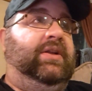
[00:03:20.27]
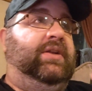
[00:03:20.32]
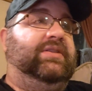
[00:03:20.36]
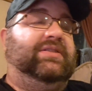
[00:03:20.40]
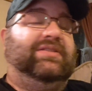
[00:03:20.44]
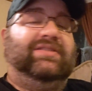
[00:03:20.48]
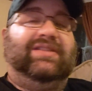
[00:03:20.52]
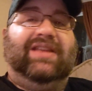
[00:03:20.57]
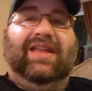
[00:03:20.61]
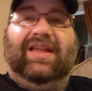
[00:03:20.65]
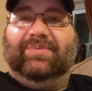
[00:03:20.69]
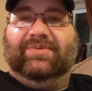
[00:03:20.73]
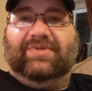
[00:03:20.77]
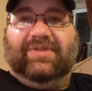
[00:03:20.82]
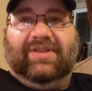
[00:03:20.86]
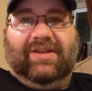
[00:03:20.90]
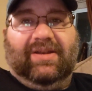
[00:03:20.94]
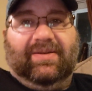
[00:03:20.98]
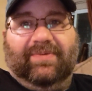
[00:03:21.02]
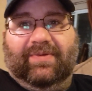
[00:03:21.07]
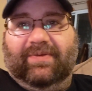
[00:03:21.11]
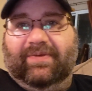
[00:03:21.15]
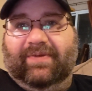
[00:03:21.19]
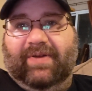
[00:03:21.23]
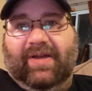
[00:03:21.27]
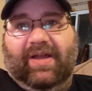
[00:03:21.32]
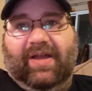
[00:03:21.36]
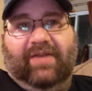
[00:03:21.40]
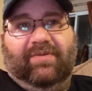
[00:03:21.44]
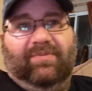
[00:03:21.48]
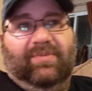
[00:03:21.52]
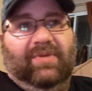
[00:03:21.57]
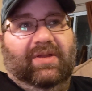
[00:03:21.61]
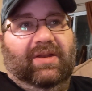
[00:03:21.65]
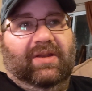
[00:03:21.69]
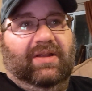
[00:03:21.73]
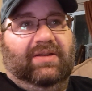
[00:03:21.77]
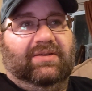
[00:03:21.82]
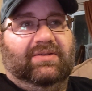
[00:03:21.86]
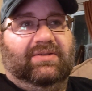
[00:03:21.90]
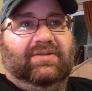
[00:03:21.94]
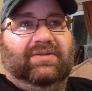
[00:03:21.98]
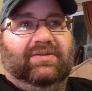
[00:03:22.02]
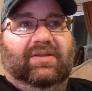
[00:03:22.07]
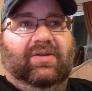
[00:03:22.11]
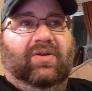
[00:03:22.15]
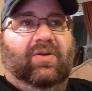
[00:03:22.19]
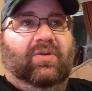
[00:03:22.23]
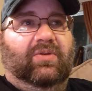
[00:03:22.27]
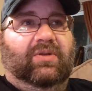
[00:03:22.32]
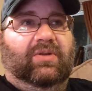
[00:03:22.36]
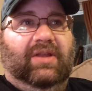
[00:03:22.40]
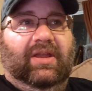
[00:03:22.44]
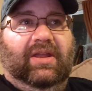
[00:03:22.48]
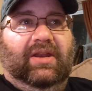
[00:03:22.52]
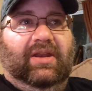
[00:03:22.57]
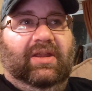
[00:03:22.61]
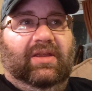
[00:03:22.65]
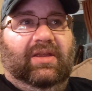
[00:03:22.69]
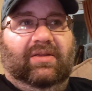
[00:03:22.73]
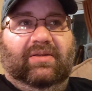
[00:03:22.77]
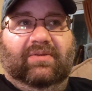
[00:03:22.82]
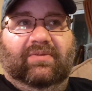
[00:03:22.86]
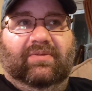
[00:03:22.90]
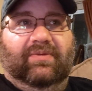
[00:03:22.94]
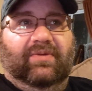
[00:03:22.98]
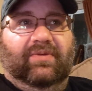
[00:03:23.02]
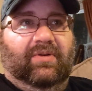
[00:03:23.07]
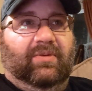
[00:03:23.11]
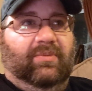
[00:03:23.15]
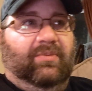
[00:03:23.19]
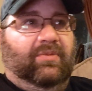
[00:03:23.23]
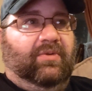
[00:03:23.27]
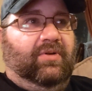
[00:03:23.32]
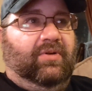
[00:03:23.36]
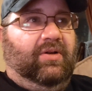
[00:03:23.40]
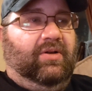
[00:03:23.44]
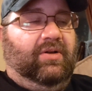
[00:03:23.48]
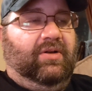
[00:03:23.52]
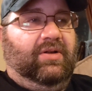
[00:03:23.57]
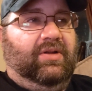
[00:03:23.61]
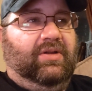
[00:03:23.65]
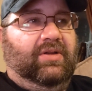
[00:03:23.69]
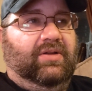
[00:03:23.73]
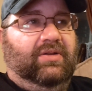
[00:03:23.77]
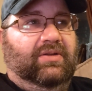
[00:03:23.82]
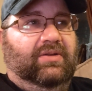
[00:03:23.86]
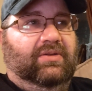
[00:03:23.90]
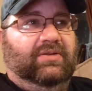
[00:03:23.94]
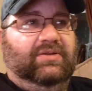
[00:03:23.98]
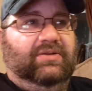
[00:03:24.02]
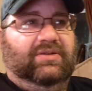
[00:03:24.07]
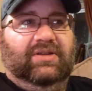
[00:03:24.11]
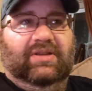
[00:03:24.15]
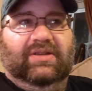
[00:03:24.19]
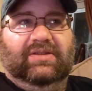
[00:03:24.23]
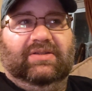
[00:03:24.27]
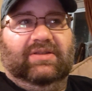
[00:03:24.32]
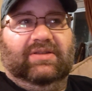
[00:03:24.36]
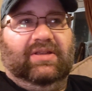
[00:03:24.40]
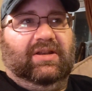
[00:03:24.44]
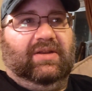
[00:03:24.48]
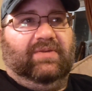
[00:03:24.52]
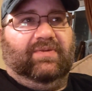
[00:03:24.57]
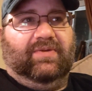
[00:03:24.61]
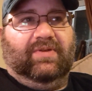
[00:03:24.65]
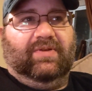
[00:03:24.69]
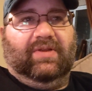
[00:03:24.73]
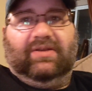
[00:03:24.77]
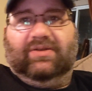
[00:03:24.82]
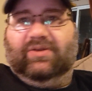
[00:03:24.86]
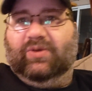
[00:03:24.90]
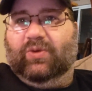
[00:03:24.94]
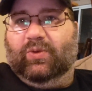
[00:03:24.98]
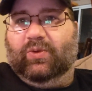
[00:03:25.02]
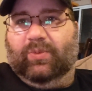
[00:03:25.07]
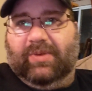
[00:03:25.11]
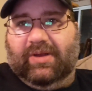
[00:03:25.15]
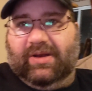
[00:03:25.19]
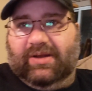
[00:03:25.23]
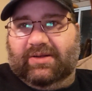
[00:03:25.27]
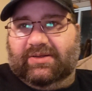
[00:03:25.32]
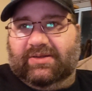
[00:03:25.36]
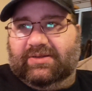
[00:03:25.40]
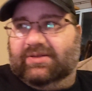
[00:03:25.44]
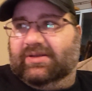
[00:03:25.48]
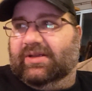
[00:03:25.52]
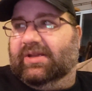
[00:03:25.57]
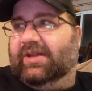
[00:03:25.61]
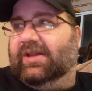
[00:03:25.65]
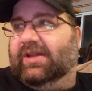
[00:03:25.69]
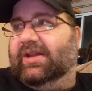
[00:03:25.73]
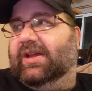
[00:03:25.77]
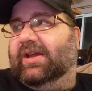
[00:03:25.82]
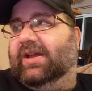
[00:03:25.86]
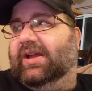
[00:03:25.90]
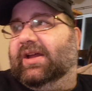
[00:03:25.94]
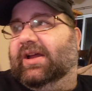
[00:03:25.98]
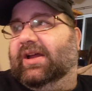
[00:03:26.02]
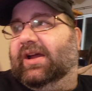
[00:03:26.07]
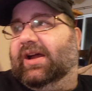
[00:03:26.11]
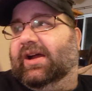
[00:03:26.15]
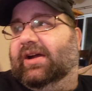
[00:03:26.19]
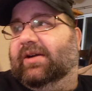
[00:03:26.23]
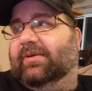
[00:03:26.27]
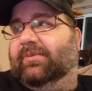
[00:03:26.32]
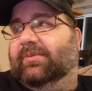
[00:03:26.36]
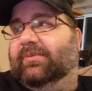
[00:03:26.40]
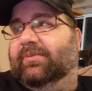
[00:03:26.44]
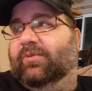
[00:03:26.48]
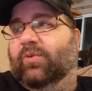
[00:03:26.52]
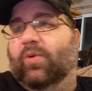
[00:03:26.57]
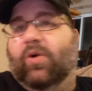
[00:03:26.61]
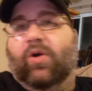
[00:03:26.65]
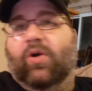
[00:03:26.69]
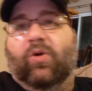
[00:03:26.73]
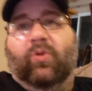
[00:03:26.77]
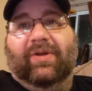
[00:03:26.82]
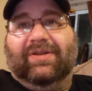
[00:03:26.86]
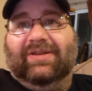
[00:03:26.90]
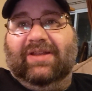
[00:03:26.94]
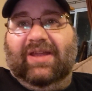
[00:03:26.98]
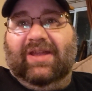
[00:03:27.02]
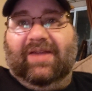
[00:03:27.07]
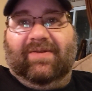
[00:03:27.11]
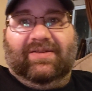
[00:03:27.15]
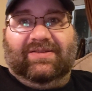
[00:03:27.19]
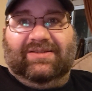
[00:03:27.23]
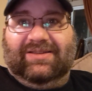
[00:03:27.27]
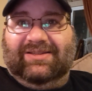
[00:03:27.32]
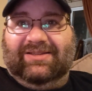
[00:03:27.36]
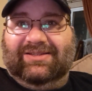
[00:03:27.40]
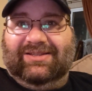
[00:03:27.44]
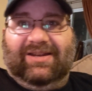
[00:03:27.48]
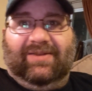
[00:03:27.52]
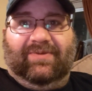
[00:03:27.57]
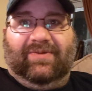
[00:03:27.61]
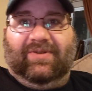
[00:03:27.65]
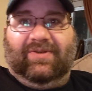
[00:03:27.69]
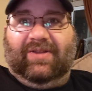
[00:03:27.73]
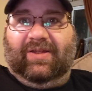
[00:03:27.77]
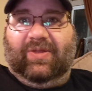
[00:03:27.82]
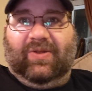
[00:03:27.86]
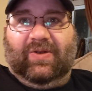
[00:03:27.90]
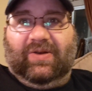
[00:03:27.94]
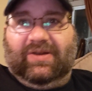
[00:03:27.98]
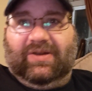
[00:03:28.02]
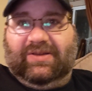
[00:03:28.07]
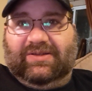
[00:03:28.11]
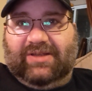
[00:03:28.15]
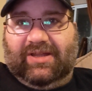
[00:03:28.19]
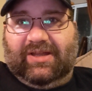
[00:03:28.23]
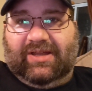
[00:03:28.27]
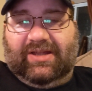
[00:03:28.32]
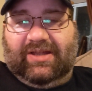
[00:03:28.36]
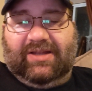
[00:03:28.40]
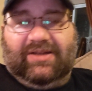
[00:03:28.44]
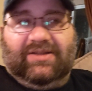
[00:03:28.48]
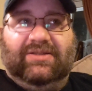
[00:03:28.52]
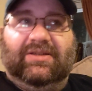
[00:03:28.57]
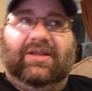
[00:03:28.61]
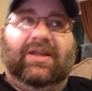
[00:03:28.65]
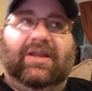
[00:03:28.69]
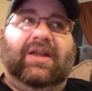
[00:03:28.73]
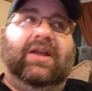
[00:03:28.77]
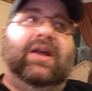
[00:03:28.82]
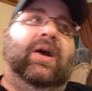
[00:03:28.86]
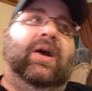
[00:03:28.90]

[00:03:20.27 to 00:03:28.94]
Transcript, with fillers: Snape's in it for 5 minutes. The old lady from Hook, she's in it for like 2 minutes. Warwick Davis is in it for like 30 seconds.